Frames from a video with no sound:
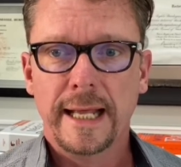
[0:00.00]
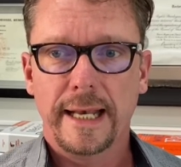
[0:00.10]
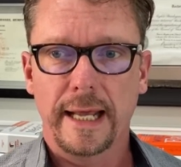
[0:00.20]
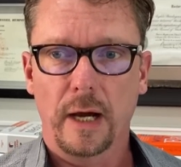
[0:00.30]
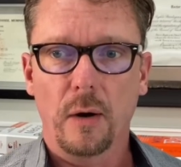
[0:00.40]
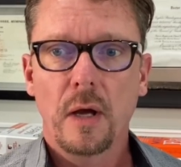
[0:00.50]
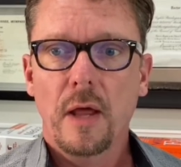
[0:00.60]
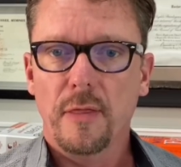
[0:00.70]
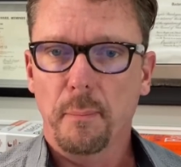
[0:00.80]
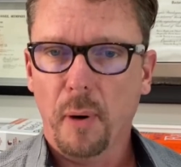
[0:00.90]
Now,
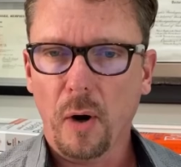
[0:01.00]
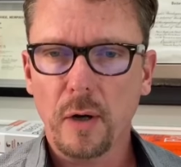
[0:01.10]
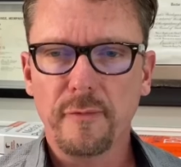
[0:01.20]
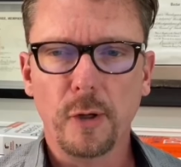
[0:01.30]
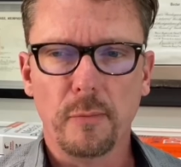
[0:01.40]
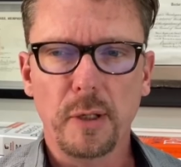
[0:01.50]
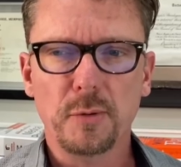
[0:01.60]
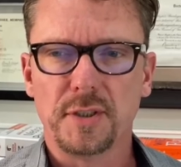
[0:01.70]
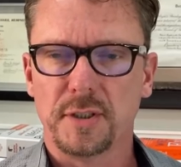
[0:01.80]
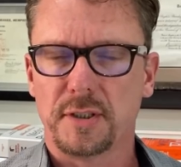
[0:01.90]
the part of your immune
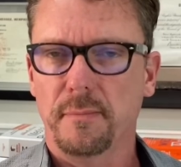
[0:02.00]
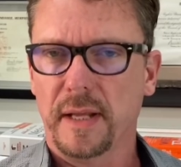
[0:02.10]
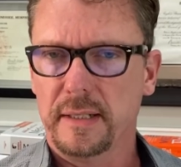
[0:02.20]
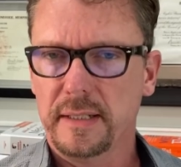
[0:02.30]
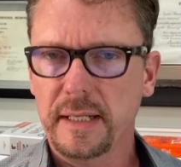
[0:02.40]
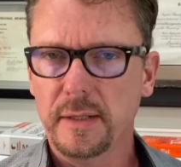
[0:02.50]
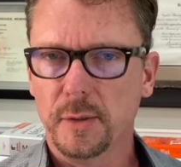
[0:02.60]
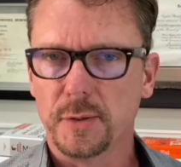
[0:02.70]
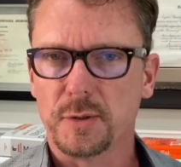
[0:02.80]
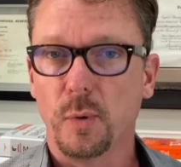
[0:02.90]
system that
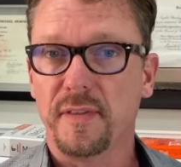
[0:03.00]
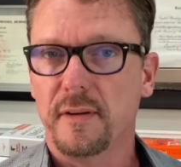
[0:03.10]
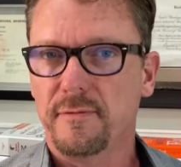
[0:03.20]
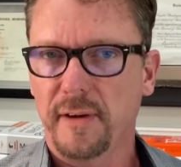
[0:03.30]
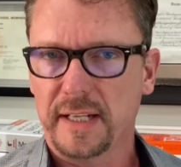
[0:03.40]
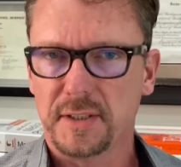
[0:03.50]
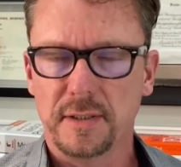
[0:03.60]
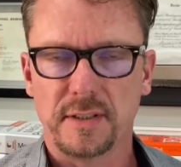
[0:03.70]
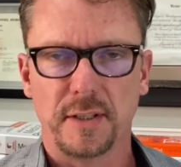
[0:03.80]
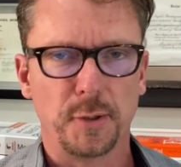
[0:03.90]
deals with
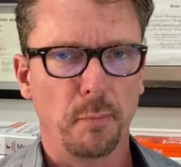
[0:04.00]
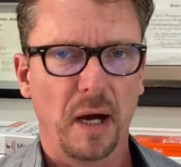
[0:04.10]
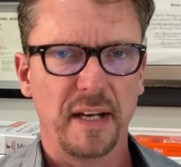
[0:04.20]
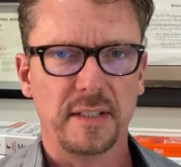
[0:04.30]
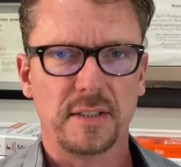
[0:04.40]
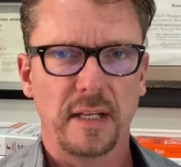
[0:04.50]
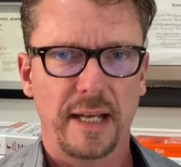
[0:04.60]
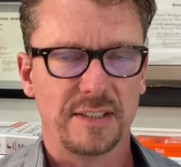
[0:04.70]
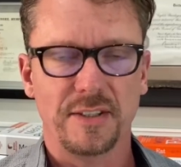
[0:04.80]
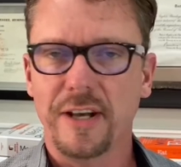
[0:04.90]
infections that your body
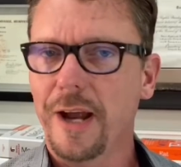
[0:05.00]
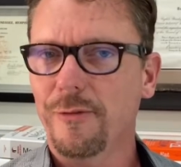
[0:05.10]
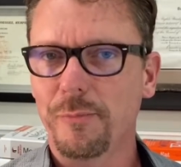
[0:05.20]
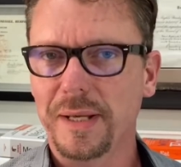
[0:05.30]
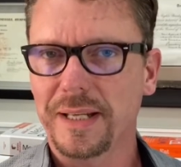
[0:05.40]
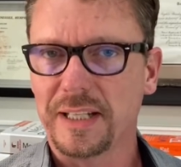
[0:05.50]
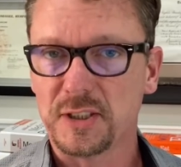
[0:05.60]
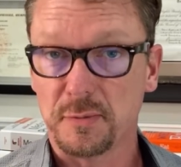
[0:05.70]
has never been ex